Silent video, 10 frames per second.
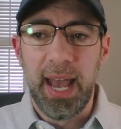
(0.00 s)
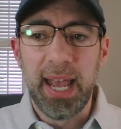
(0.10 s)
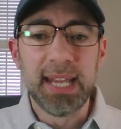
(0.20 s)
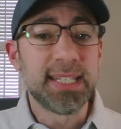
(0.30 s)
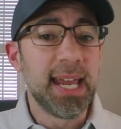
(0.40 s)

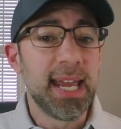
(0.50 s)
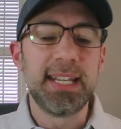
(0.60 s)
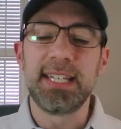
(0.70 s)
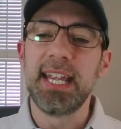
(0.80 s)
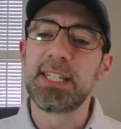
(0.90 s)

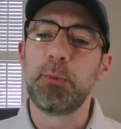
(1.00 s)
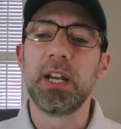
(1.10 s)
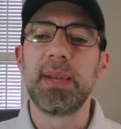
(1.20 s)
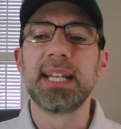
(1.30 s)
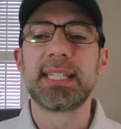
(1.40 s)
it's
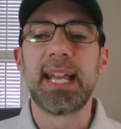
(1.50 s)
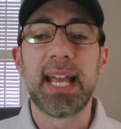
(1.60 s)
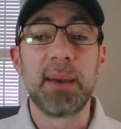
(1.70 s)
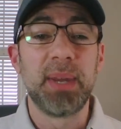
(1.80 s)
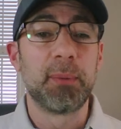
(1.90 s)
weird because it's not a
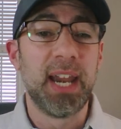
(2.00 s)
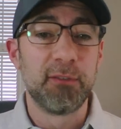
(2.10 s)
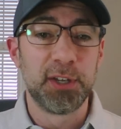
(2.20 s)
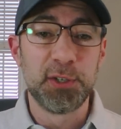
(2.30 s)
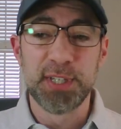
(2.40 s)
company I would
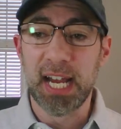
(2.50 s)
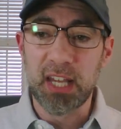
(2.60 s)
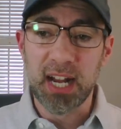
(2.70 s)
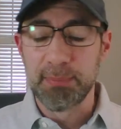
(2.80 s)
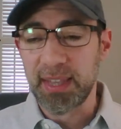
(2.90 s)
ever use, and I
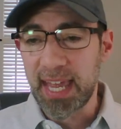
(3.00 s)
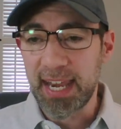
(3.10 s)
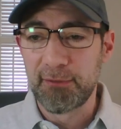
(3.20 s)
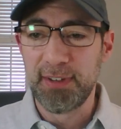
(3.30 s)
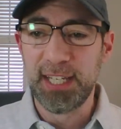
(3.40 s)
talked about that in
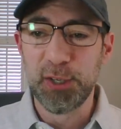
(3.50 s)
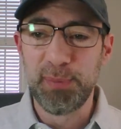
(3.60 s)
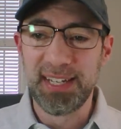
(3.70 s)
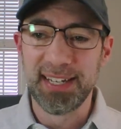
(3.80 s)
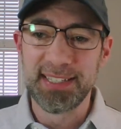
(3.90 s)
that video
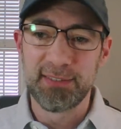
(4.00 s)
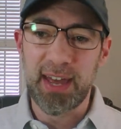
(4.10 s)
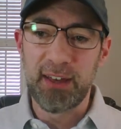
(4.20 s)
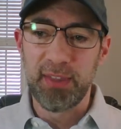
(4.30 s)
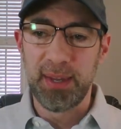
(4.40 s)
because of
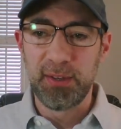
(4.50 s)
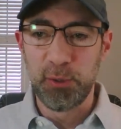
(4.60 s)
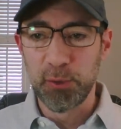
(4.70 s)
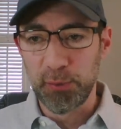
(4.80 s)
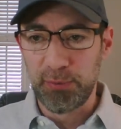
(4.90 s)
how they do
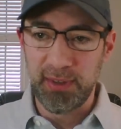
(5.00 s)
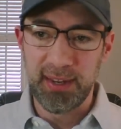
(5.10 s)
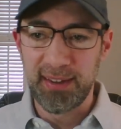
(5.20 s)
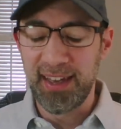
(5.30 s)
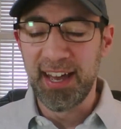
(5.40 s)
their
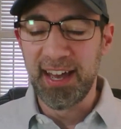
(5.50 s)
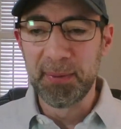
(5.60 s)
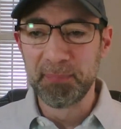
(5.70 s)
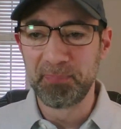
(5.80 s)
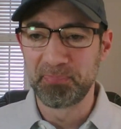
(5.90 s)
thing,
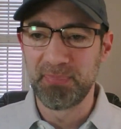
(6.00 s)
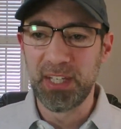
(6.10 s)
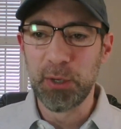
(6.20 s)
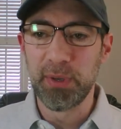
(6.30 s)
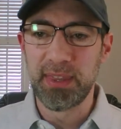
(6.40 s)

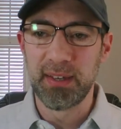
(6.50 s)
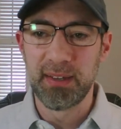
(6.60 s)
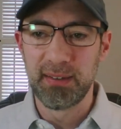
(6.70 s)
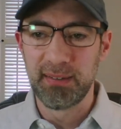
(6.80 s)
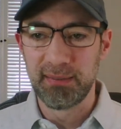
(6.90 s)
with
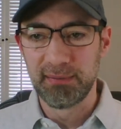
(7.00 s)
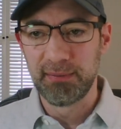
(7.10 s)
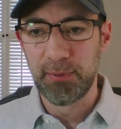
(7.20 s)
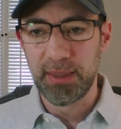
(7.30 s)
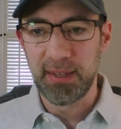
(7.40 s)

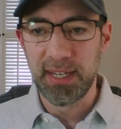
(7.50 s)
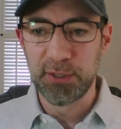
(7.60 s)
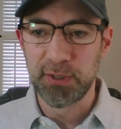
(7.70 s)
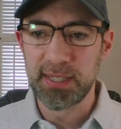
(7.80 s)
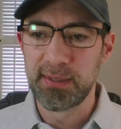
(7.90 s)
the
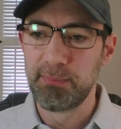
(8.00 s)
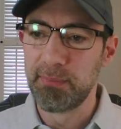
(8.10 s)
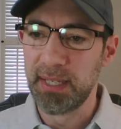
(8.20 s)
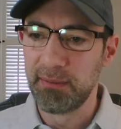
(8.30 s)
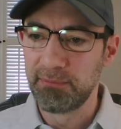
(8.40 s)
interest. But